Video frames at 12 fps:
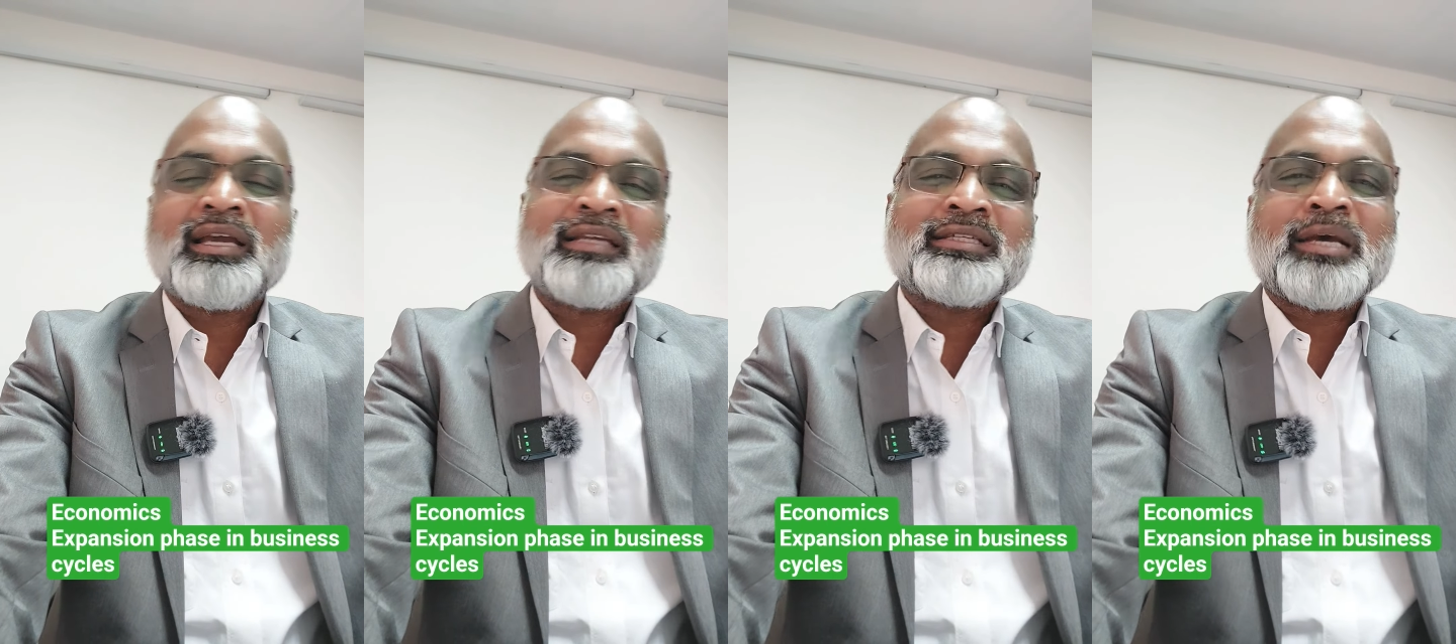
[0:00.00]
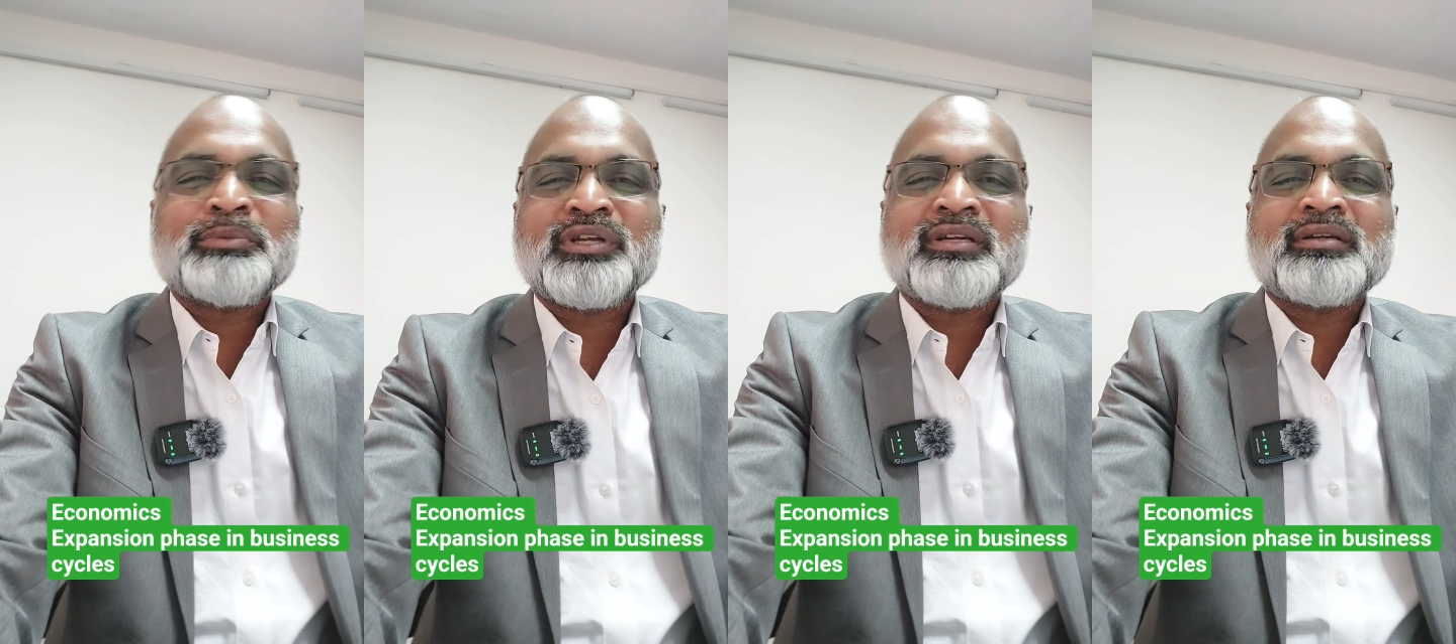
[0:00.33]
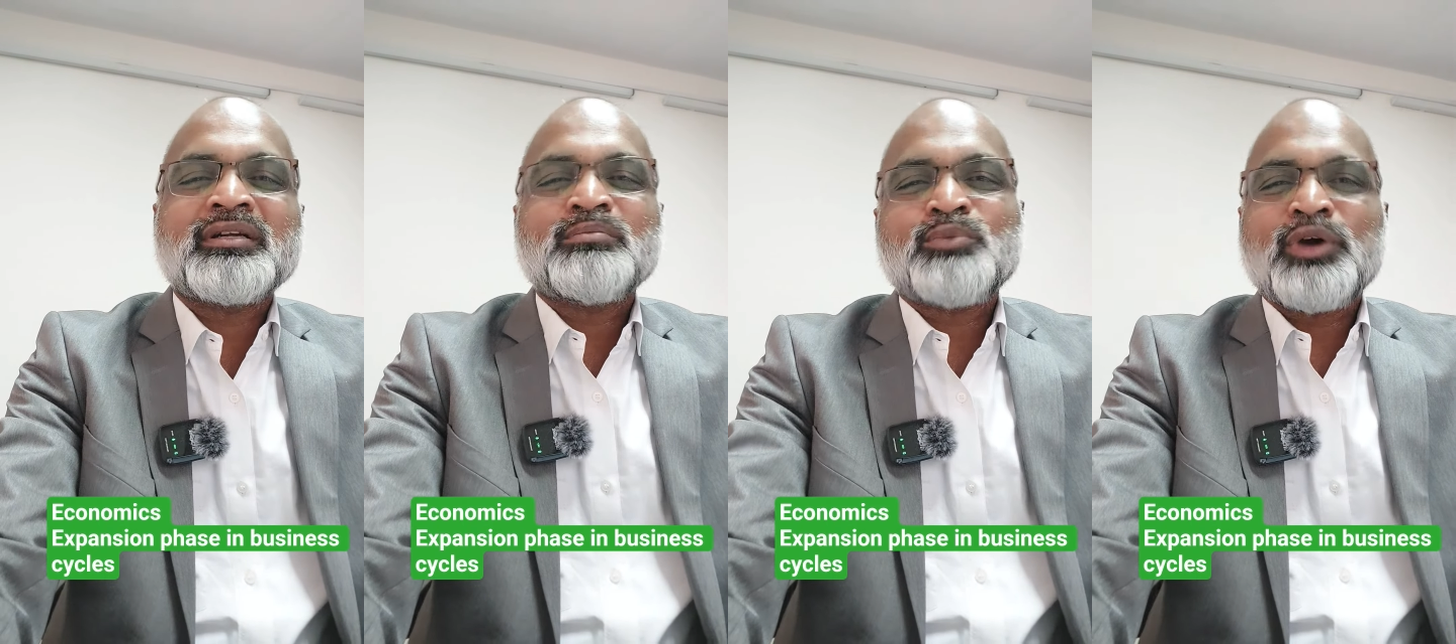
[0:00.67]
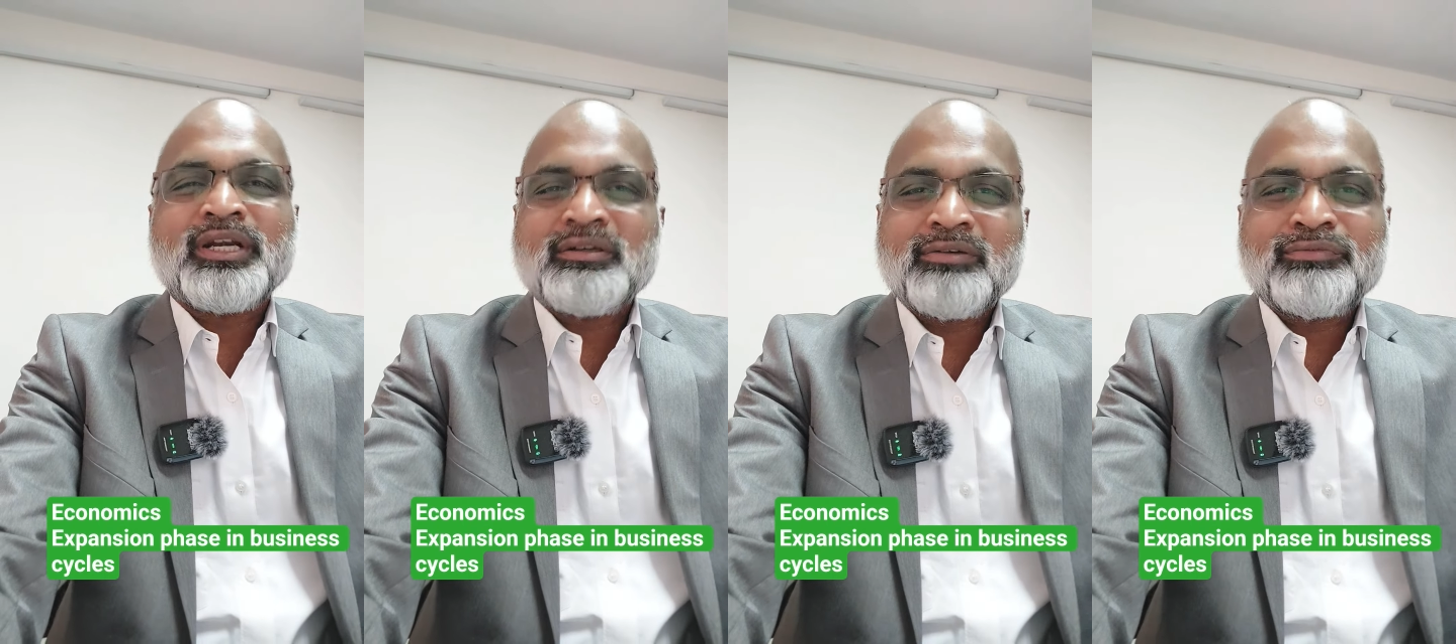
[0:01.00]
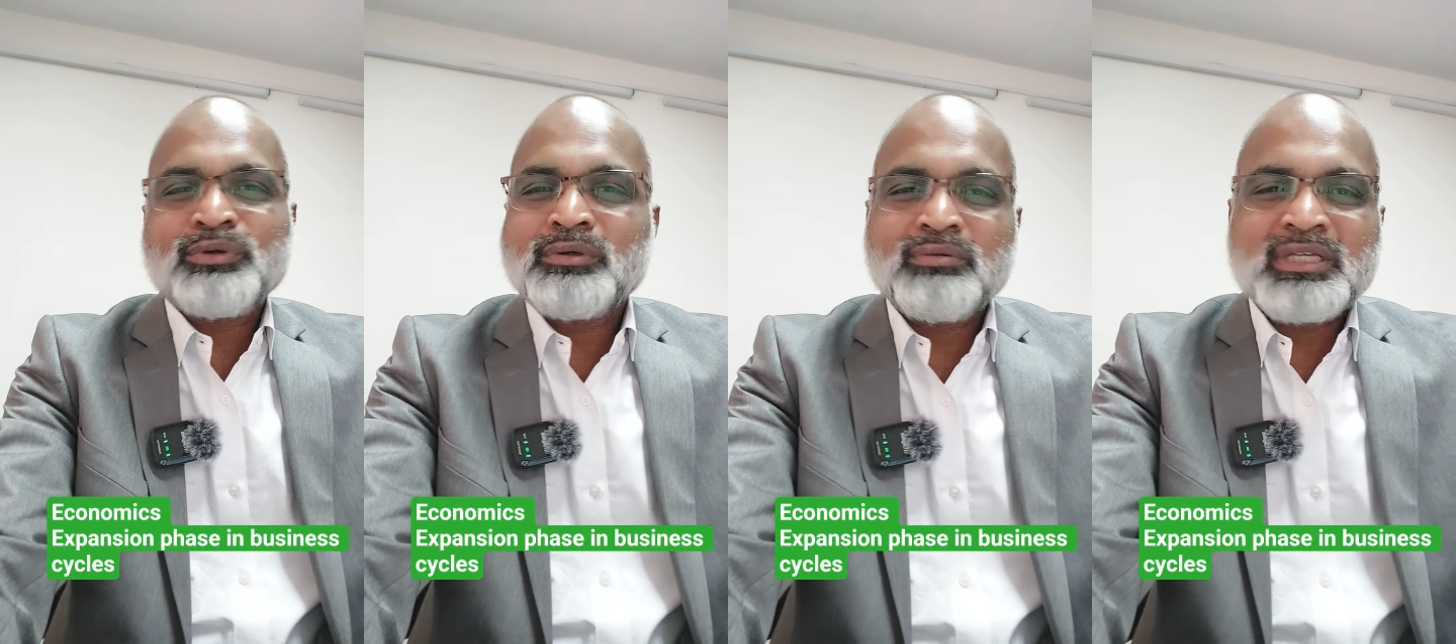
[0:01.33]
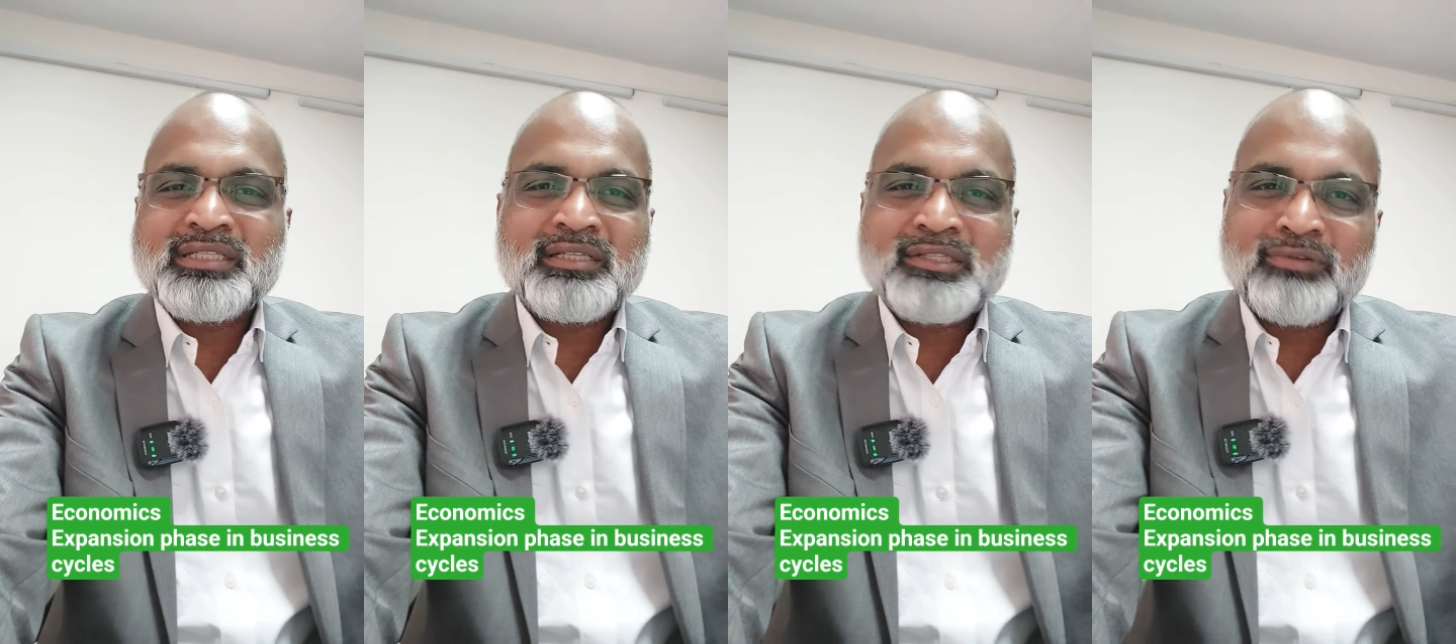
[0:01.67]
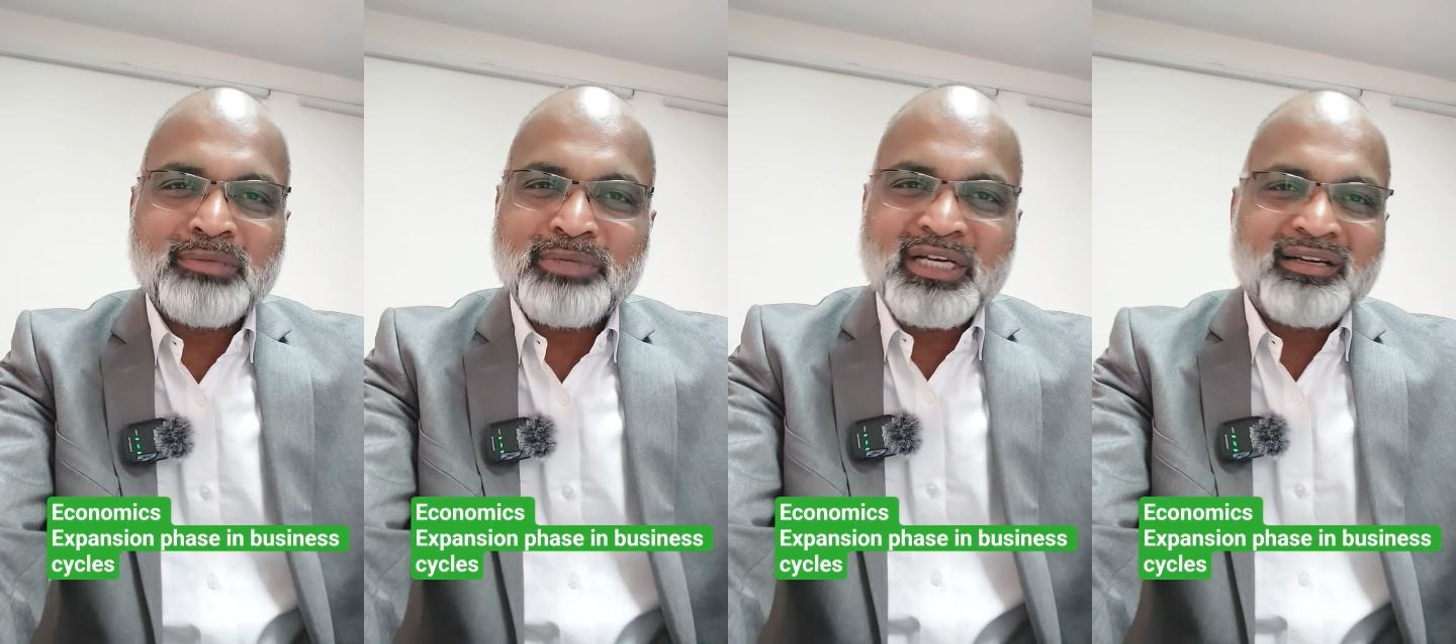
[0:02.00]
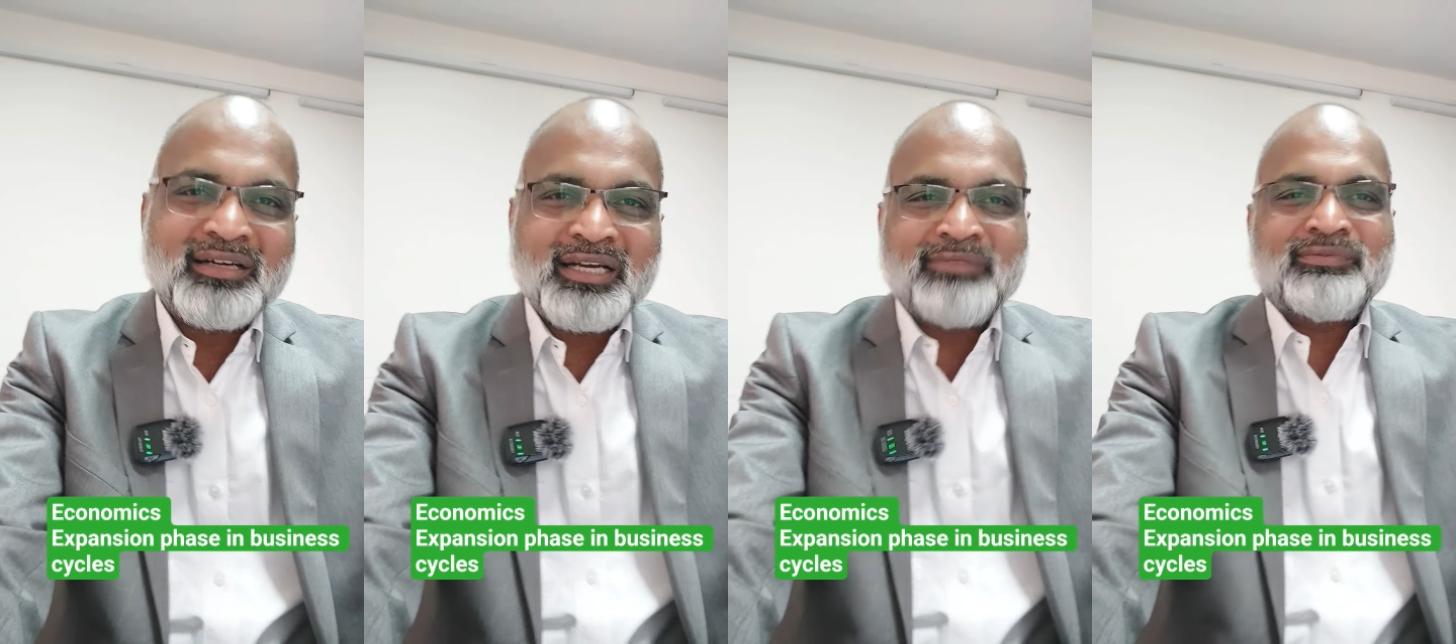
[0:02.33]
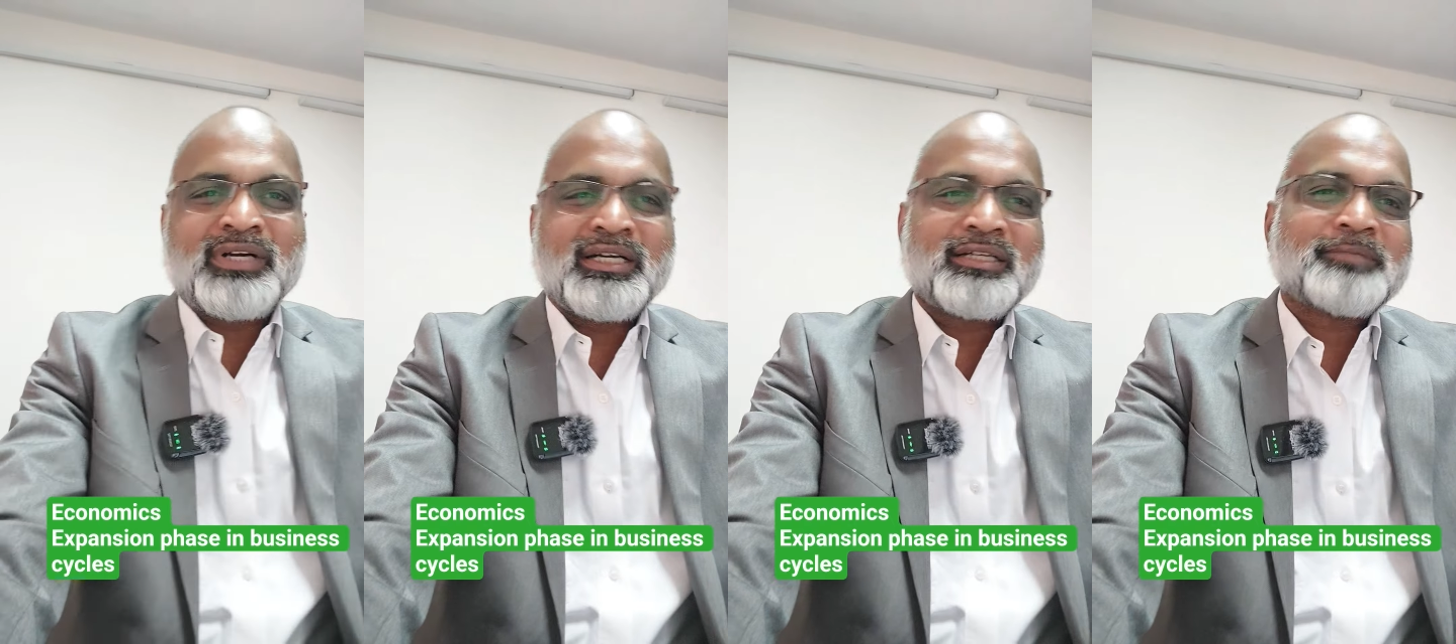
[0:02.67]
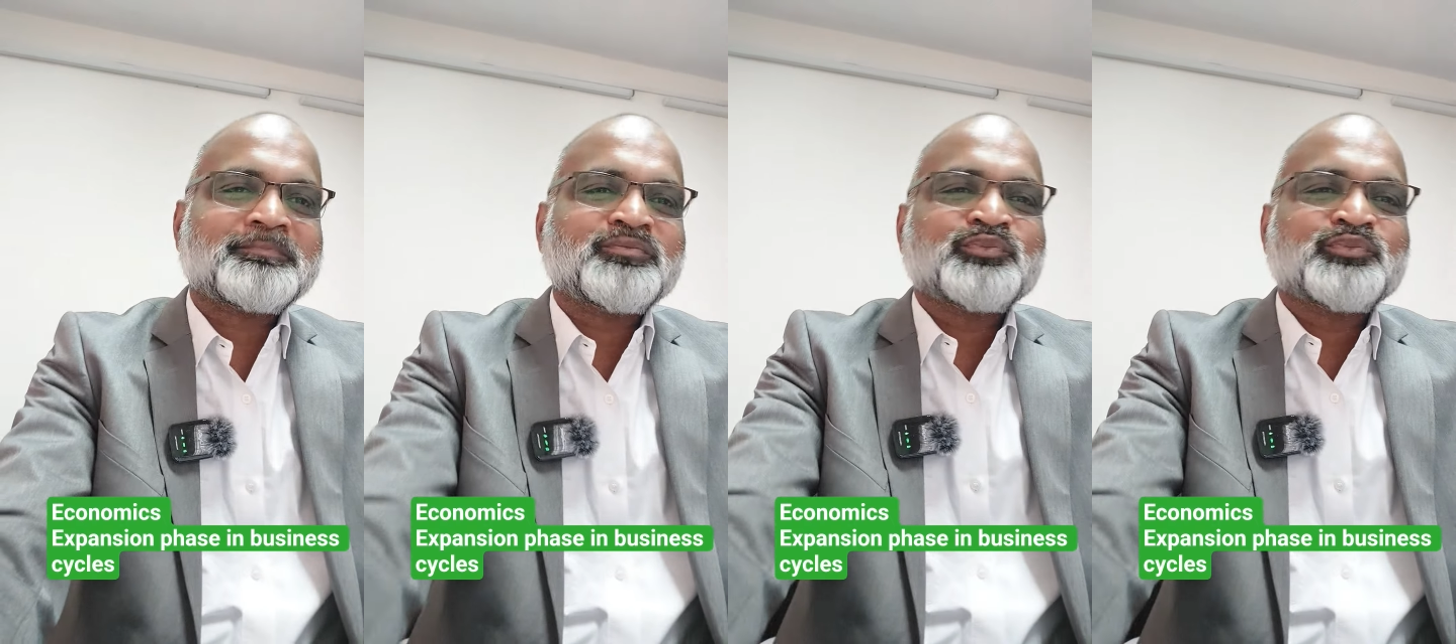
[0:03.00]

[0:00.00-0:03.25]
examiner point of view questions will be little different.